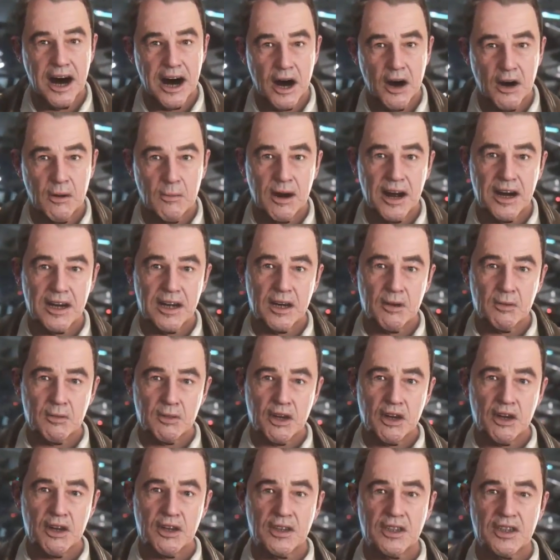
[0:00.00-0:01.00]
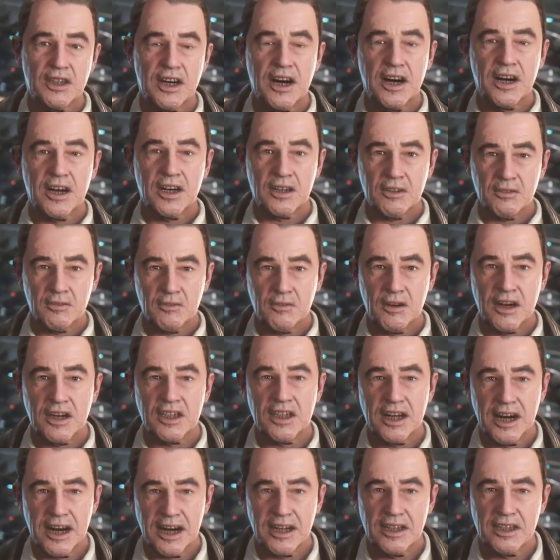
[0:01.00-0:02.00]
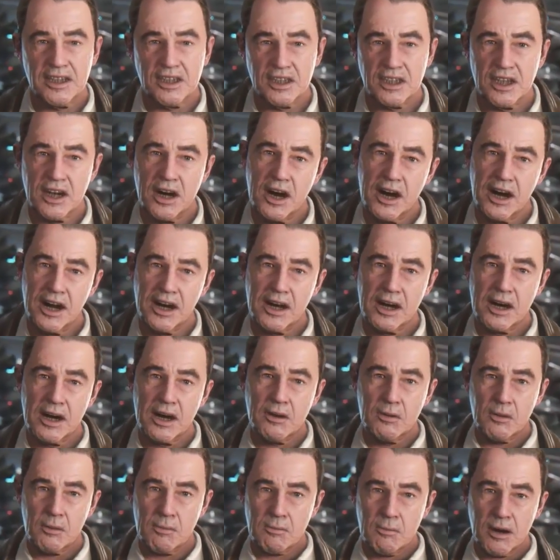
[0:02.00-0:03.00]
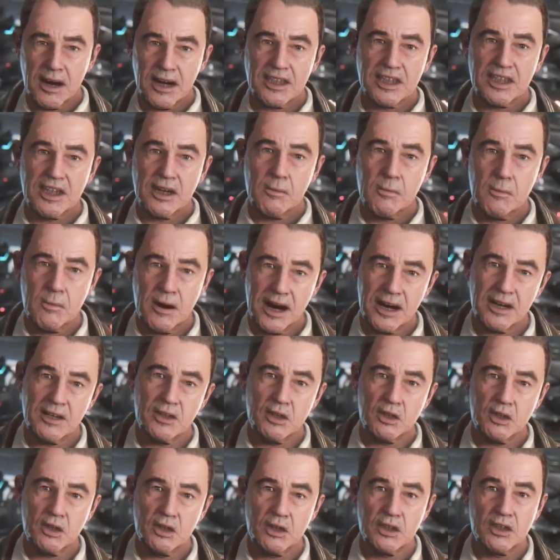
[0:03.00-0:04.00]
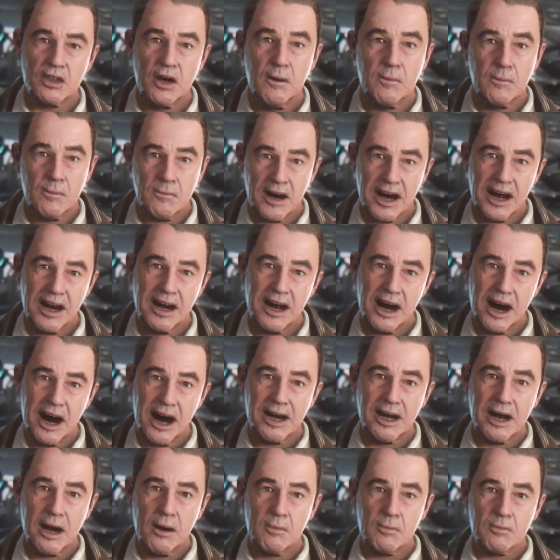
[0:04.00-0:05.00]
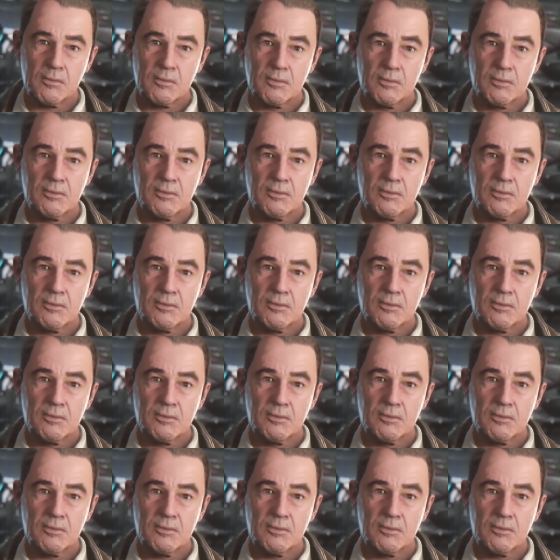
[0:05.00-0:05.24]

how many Auroras can fit inside the mighty Bengal's main hangar?